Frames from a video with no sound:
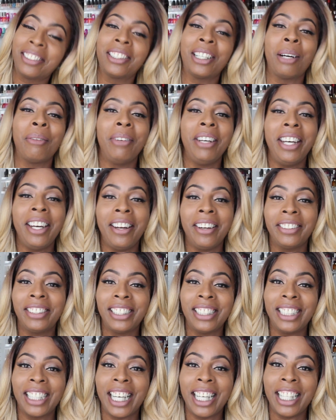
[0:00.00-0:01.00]
so I'm here
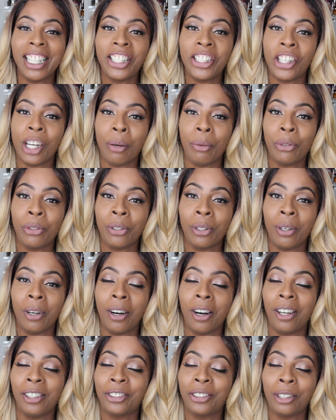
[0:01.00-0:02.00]
today to share with you
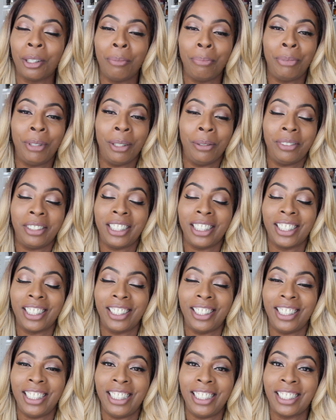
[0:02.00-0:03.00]
all some beauty
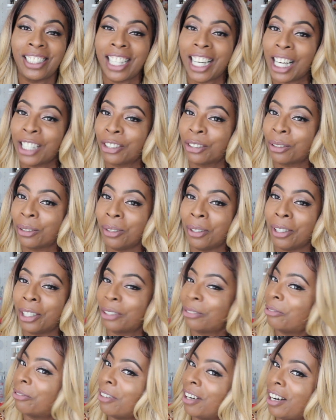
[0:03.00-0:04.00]
goodies that I
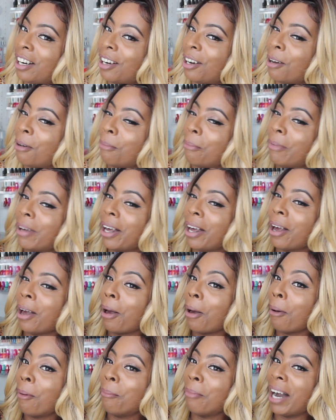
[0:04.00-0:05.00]
scored from
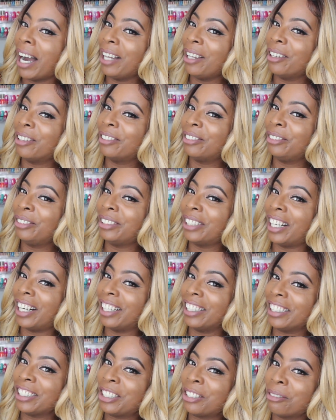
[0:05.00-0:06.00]
my local
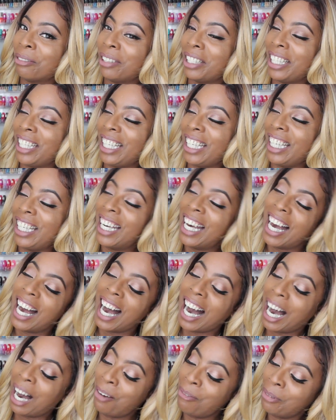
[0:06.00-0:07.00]
Dollar Tree.
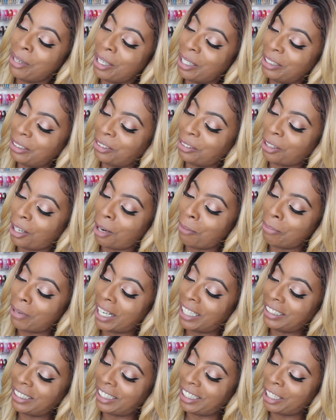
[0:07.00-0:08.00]
I'm gonna start
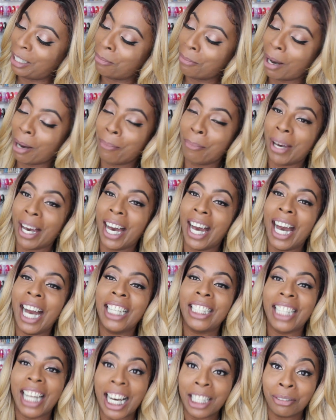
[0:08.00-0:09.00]
by digging in my
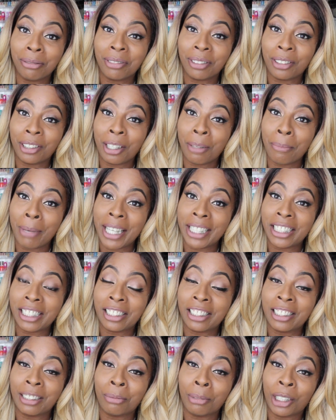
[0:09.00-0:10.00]
bag. That's what's gonna make
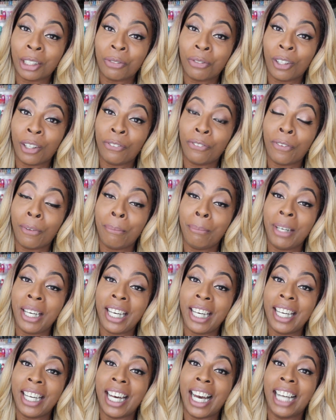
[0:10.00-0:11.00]
this as much fun for
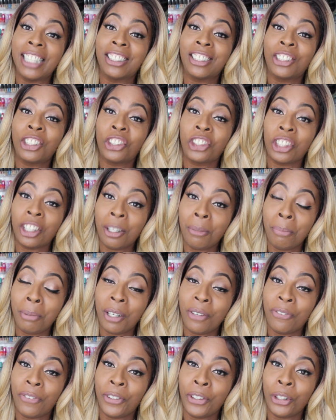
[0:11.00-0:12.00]
me as it should
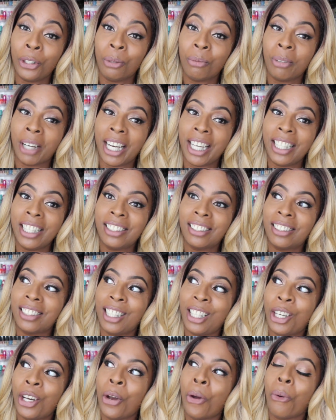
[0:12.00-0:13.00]
be for you, waiting to
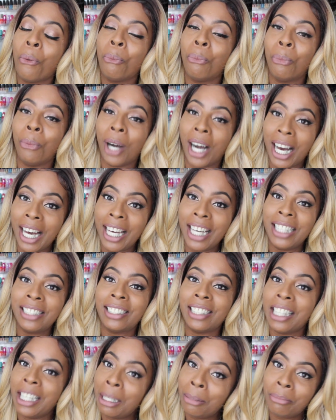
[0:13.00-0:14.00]
see what
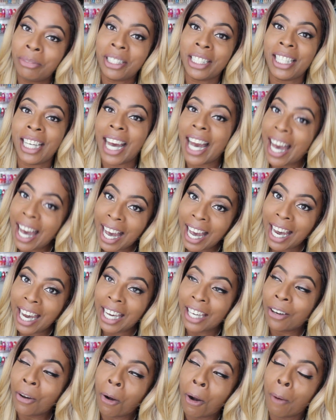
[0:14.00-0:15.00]
is M G
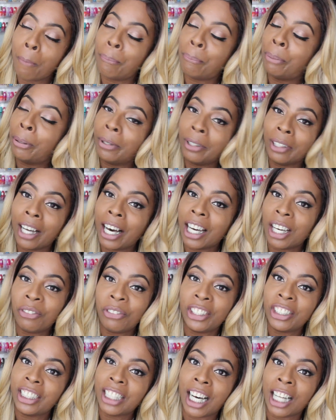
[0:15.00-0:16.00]
A gonna pull
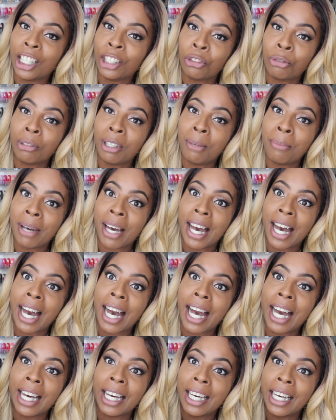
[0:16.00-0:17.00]
out of a Dollar Tree
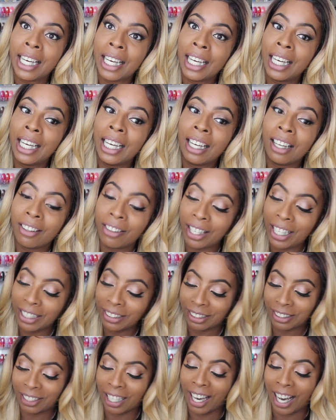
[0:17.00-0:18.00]
bag
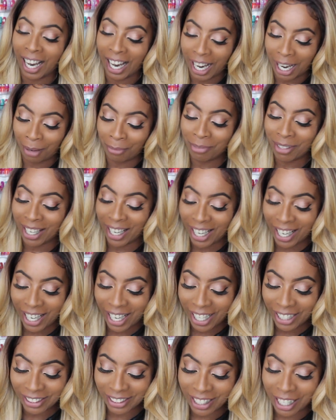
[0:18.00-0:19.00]
this time.
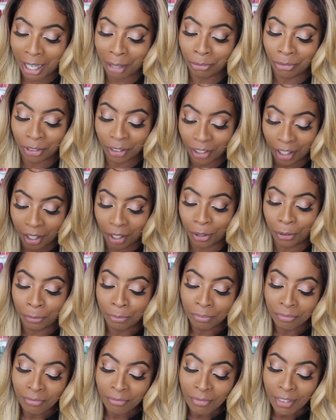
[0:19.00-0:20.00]
Yes, I'm so
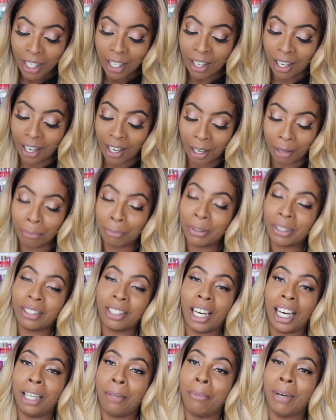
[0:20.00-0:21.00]
um,
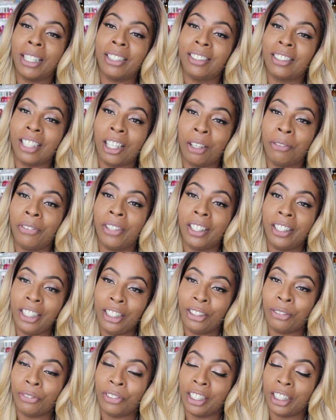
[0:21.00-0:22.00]
beside myself, at
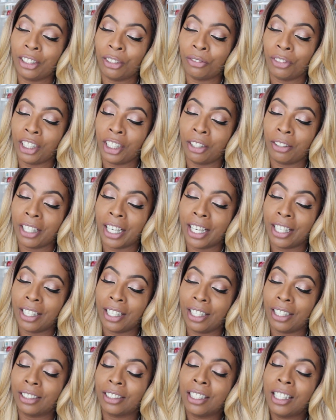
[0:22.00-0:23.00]
least for this video that
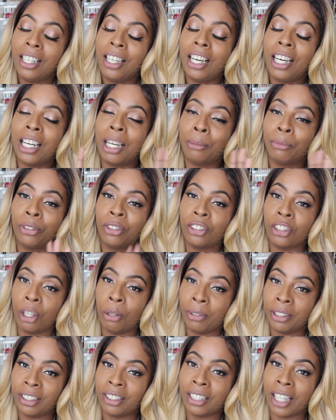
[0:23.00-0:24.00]
is, and I'm
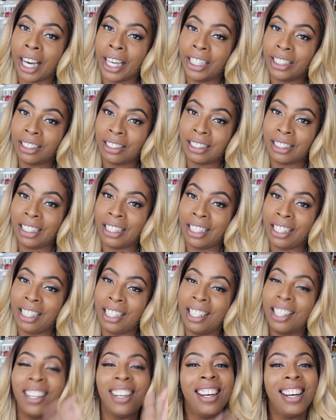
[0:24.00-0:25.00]
so excited to sit
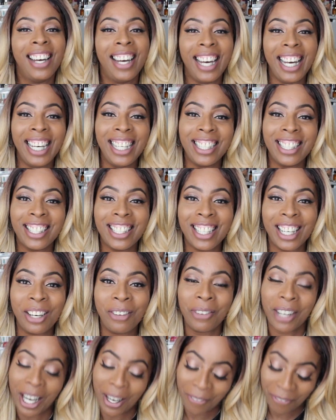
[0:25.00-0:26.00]
here and
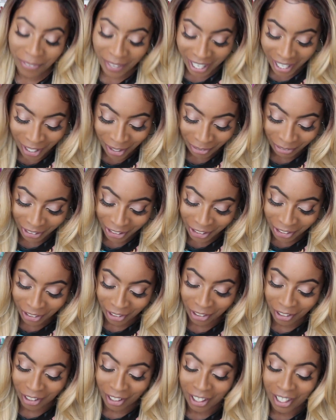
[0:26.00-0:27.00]
share what I found with
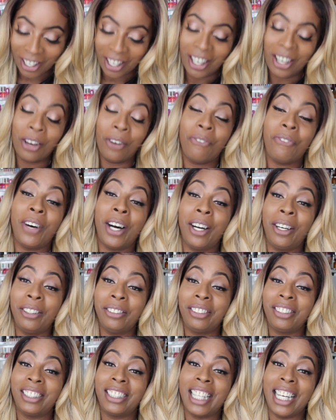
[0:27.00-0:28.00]
y'all.
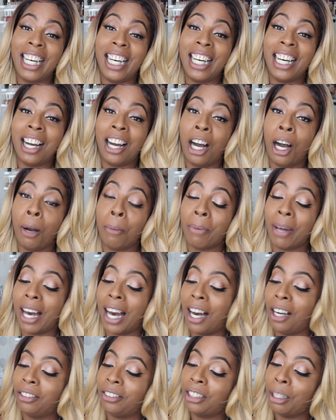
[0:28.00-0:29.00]
First thing up
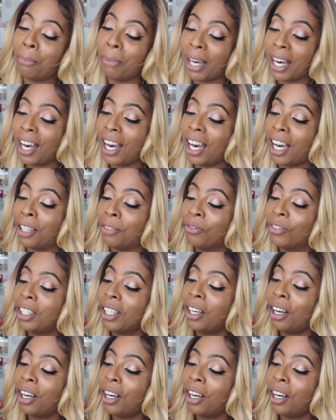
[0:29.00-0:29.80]
out the bag.